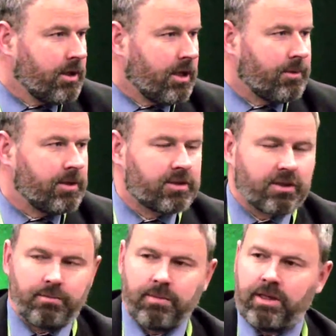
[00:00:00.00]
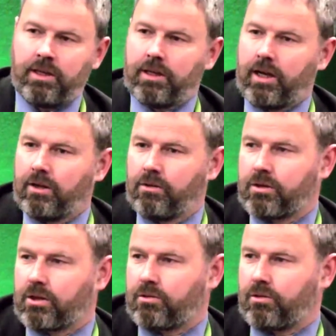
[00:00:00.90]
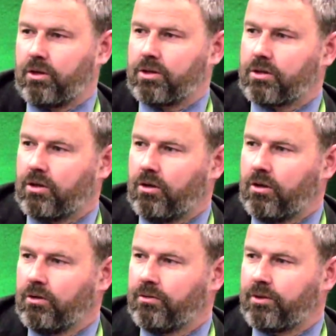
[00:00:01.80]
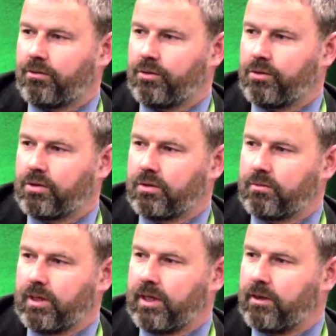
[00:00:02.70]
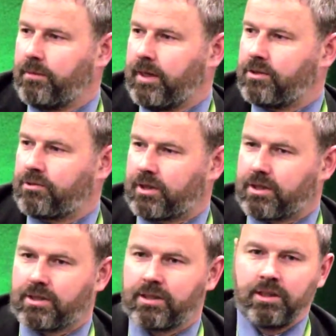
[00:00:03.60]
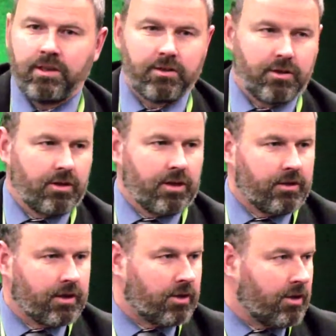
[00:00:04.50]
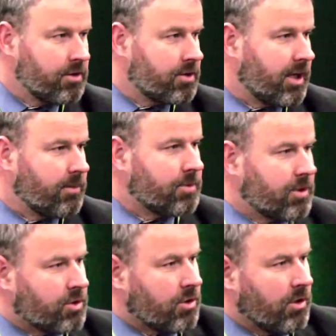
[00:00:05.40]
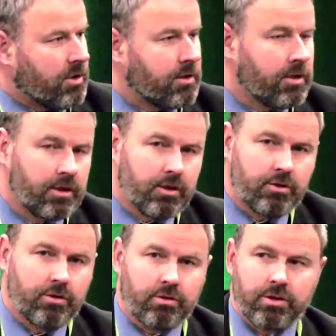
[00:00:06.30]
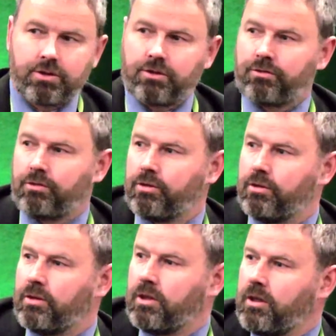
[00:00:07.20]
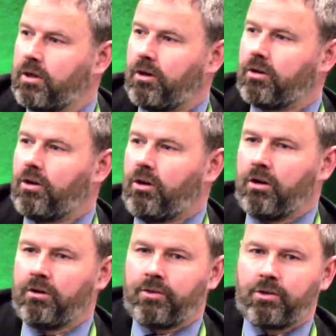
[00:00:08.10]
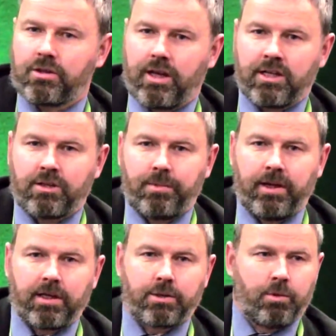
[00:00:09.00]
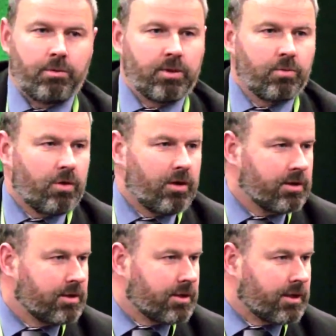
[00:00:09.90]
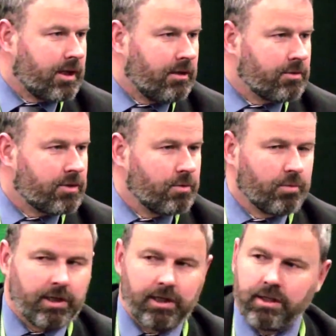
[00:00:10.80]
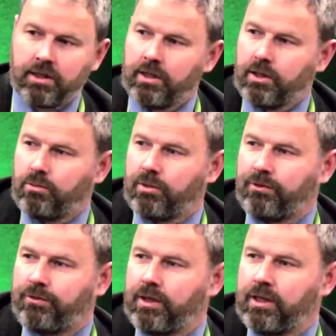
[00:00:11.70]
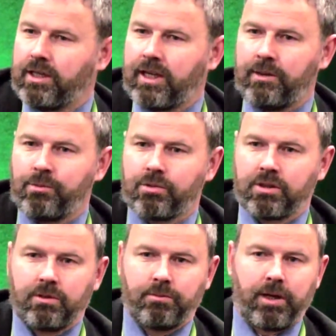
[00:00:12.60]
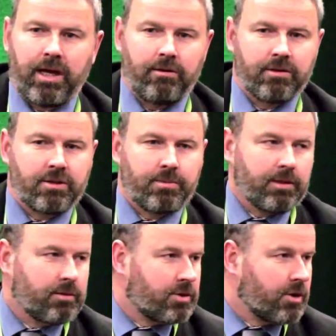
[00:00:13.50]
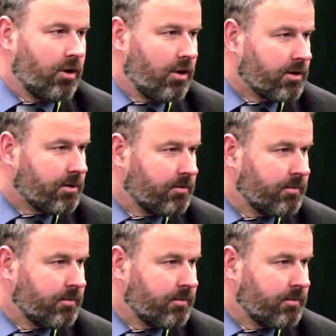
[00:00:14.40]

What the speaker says: I mean, to me, I look across all of the food matrix and the concepts that John took us through. On all of those aspects, what we want is a culture where we feel enabled and empowered to be able to talk